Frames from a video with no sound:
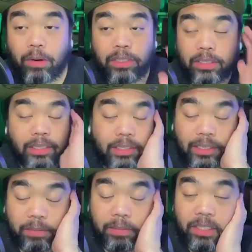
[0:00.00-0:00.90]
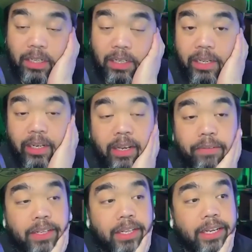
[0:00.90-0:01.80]
was just listening to Michelle, and I
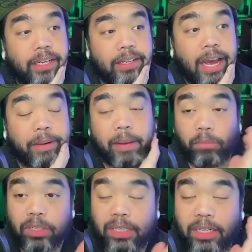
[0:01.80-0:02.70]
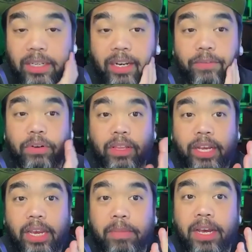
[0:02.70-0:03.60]
feel like I'm really excited for the
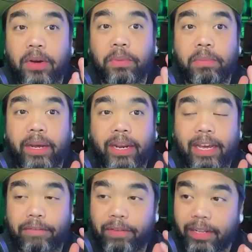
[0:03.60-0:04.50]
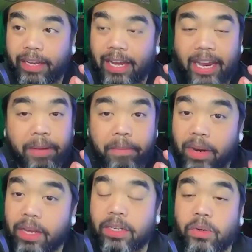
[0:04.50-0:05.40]
game now, but I feel like I am
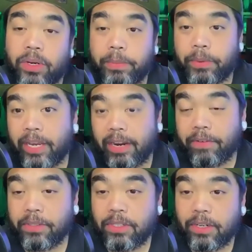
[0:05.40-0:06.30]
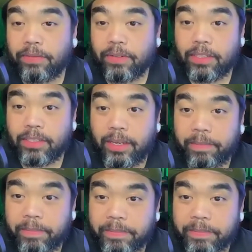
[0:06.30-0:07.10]
not going to put headphones on for this game.